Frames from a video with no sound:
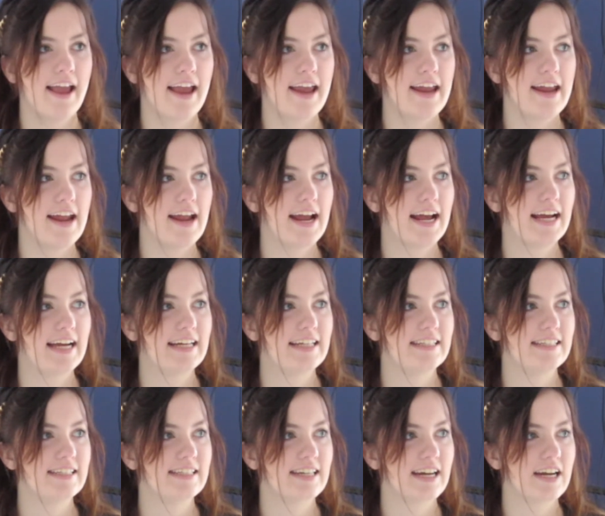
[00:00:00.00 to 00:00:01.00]

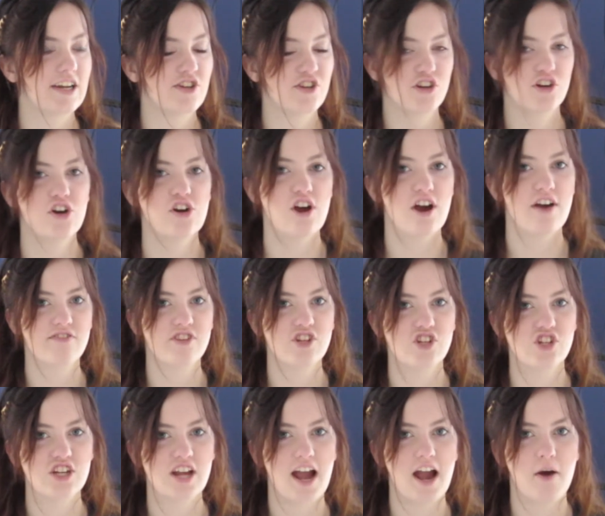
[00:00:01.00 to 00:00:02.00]
and I turn the
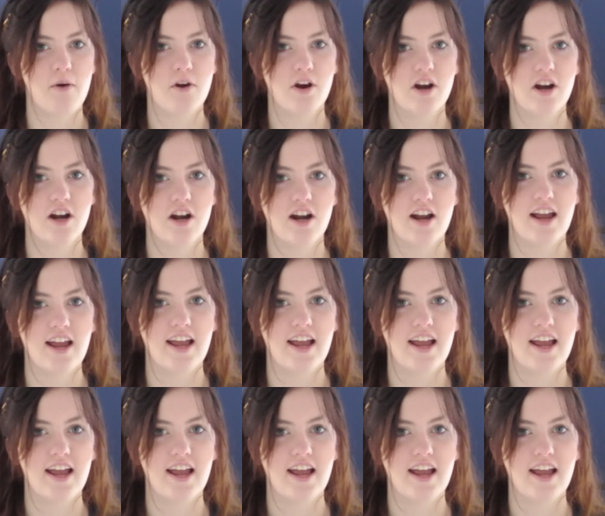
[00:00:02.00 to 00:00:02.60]
shower,